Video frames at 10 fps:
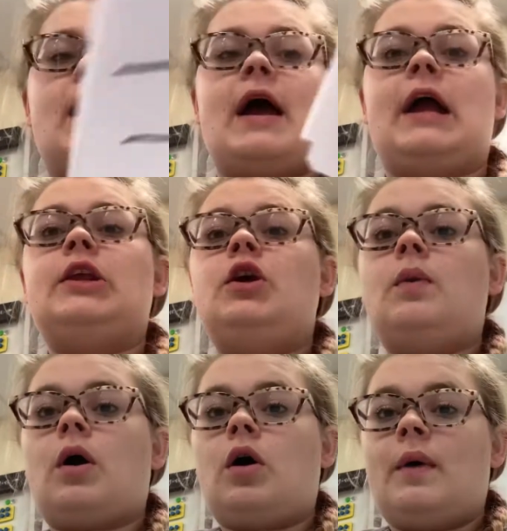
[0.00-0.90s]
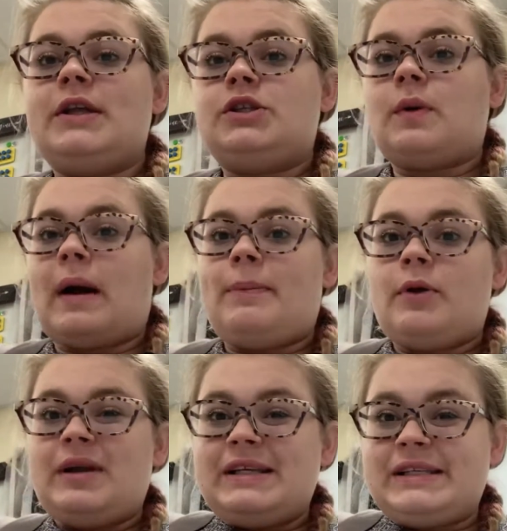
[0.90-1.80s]
and you are going to
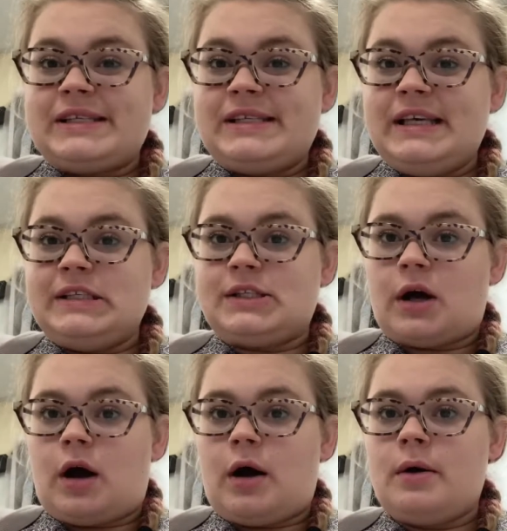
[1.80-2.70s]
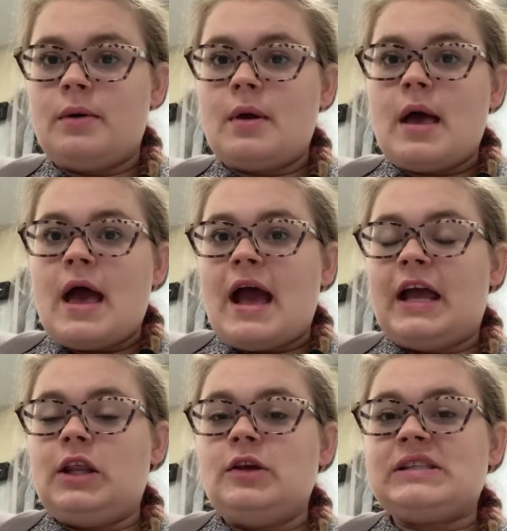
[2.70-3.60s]
upload it to Seesaw
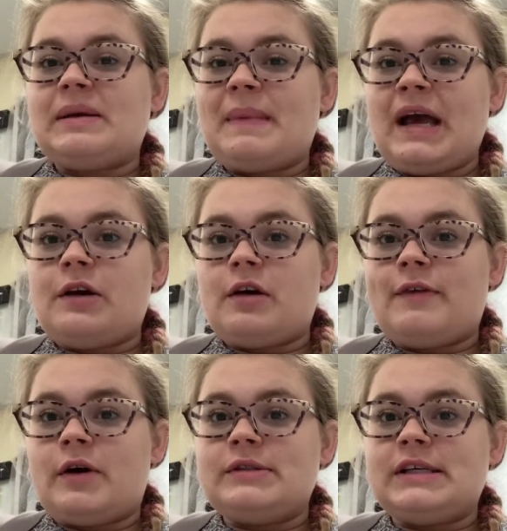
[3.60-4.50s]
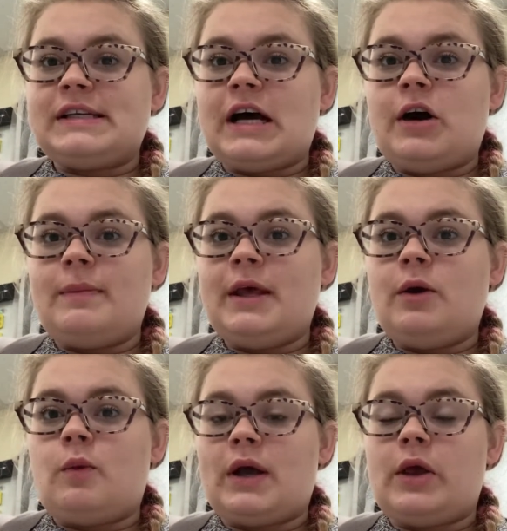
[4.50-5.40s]
and use the microphone to tell me
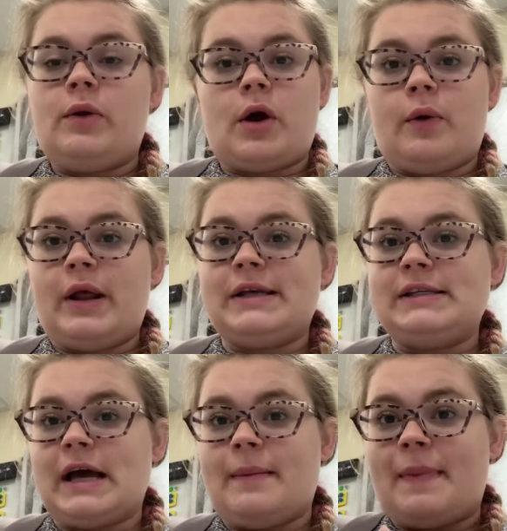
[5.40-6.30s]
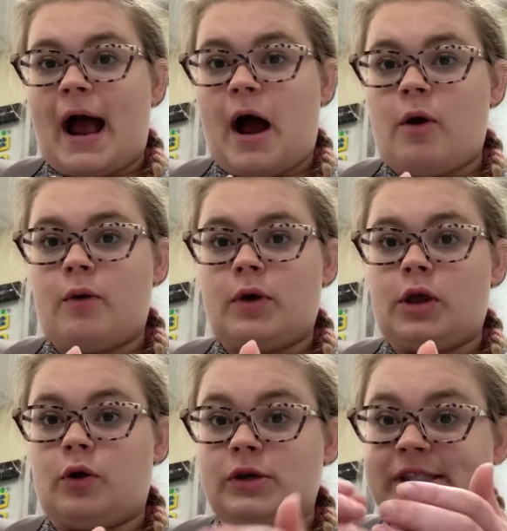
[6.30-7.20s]
what you notice about
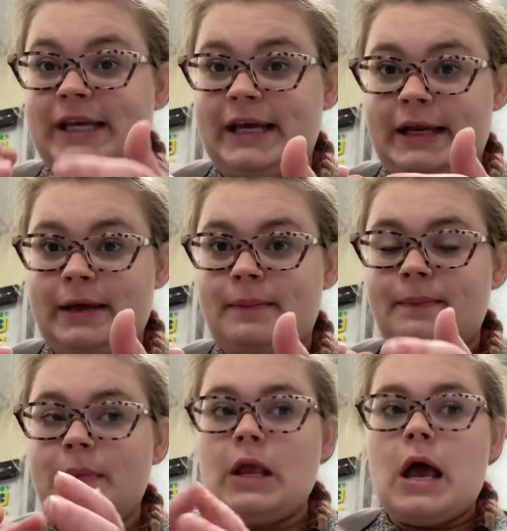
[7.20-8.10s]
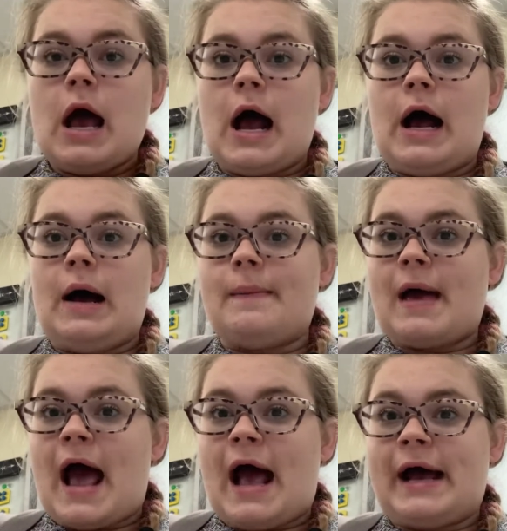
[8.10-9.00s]
your seed. Um,
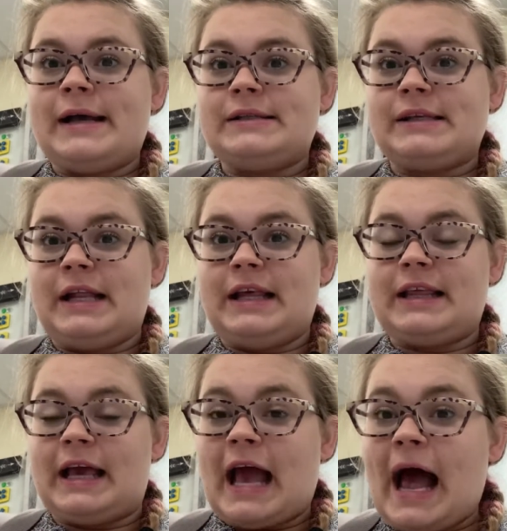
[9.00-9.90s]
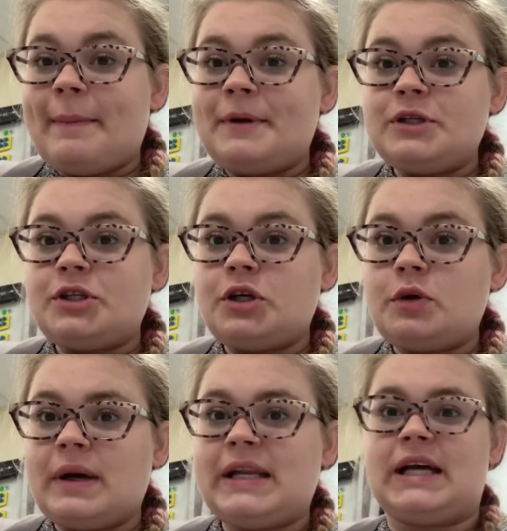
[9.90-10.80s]
has anything happened to
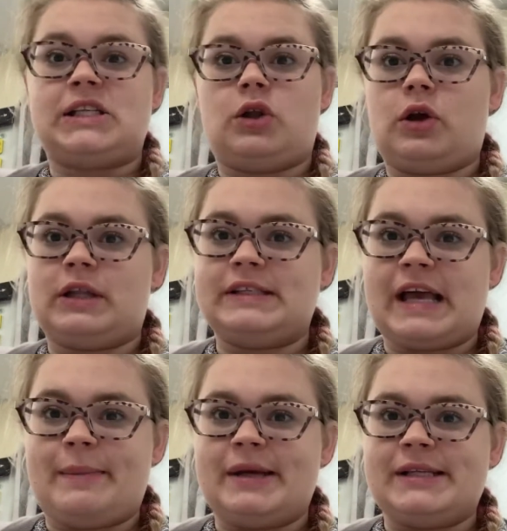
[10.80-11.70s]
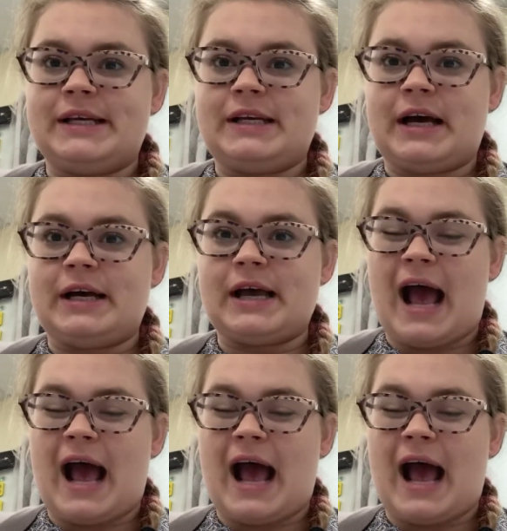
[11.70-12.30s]
it? Does it look the same as it does?